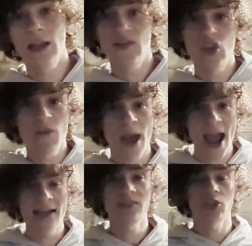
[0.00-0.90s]
live in the
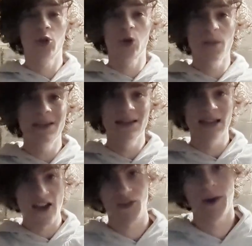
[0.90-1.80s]
past, you're gonna be
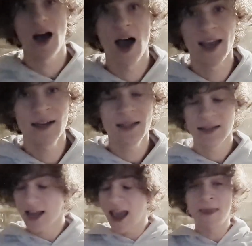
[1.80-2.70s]
left
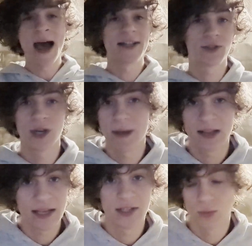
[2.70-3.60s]
behind, and that's gonna
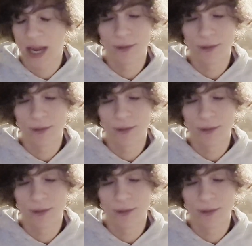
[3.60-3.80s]
make things way